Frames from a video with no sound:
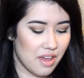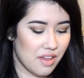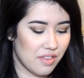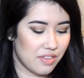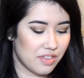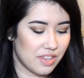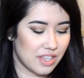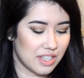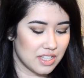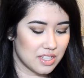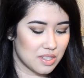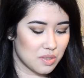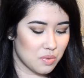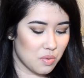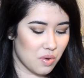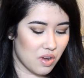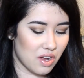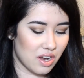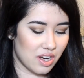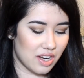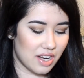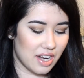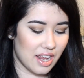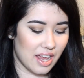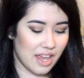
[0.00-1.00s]
This
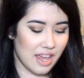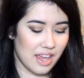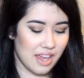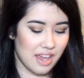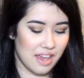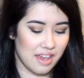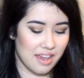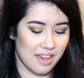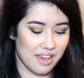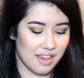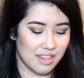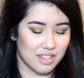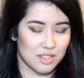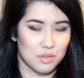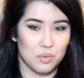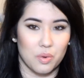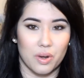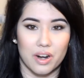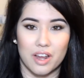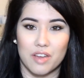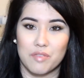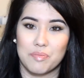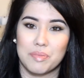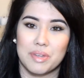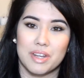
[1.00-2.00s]
one is one
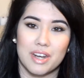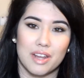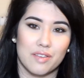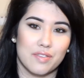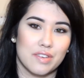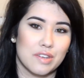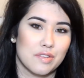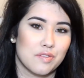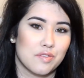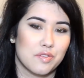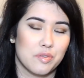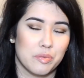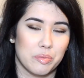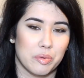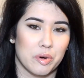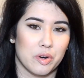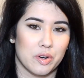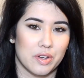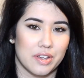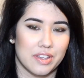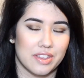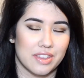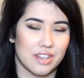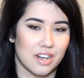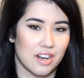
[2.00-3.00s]
I've been loving for
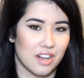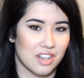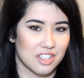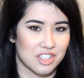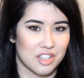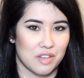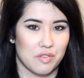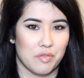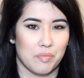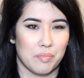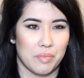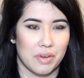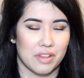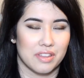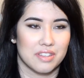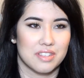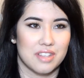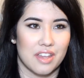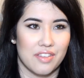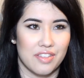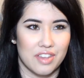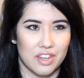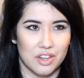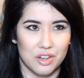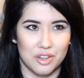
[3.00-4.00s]
probably the last couple of months. I
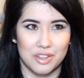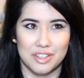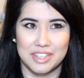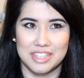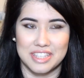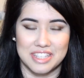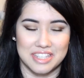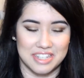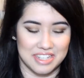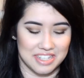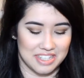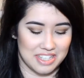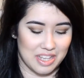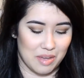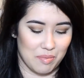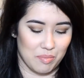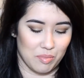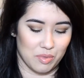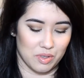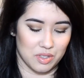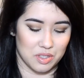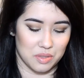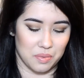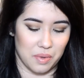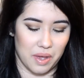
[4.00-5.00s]
think I got this in December
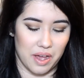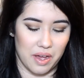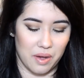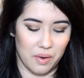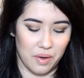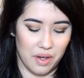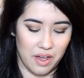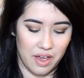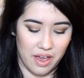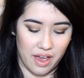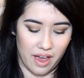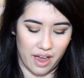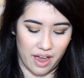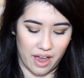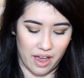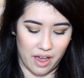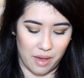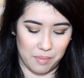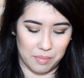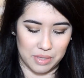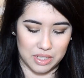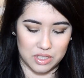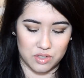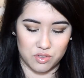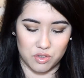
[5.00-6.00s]
as well.
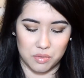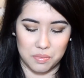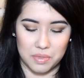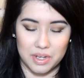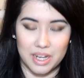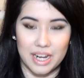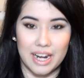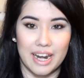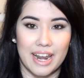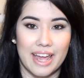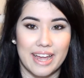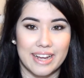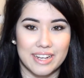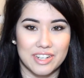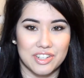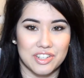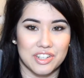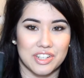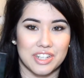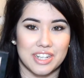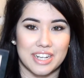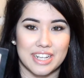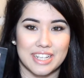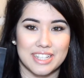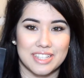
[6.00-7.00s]
It's from
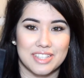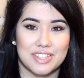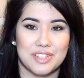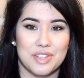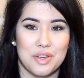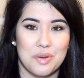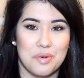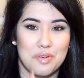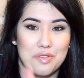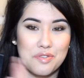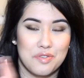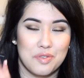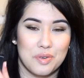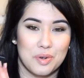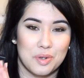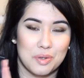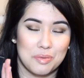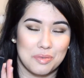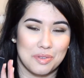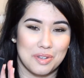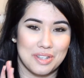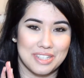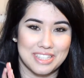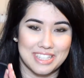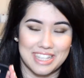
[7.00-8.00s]
Collection. It's so
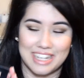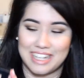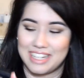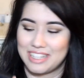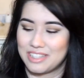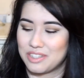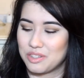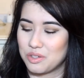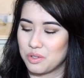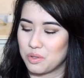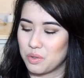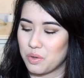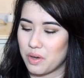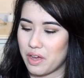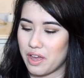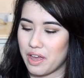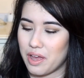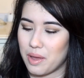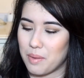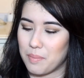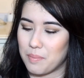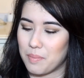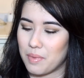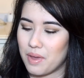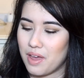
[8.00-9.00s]
affordable. It's a little
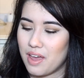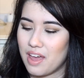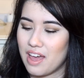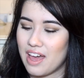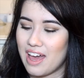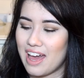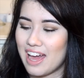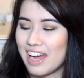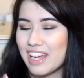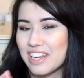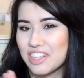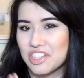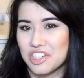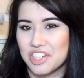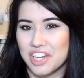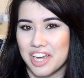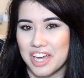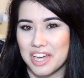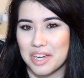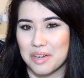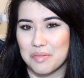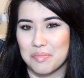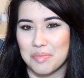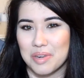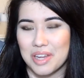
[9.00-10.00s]

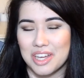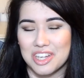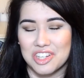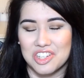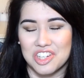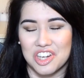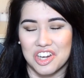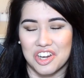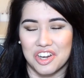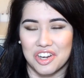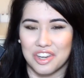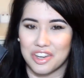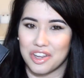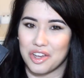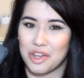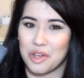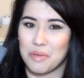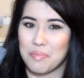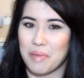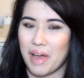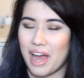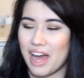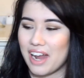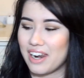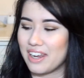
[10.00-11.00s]
hashtag Blush and Glow
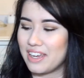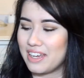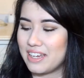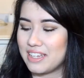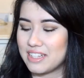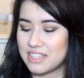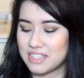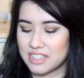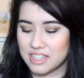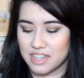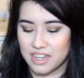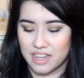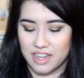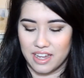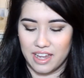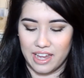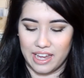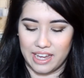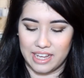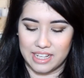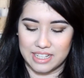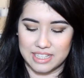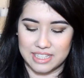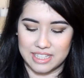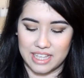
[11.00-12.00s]
palette.
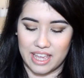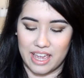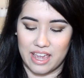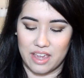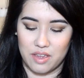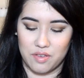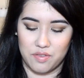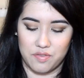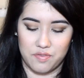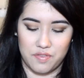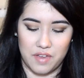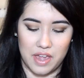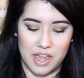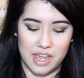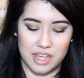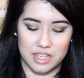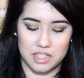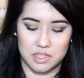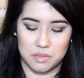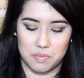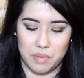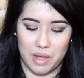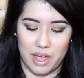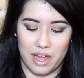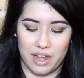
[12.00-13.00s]
It's a face
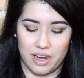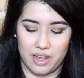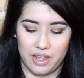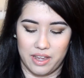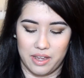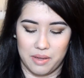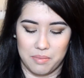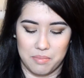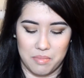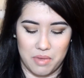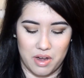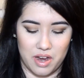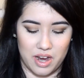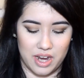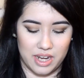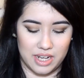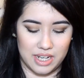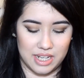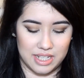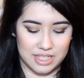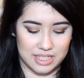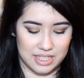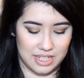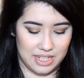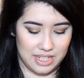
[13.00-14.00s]
palette. Mine
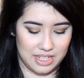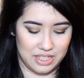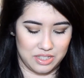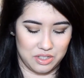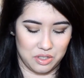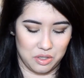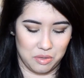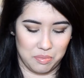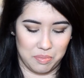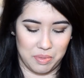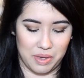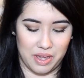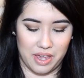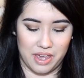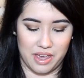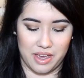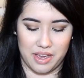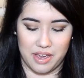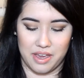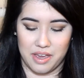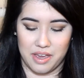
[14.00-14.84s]
is a little bit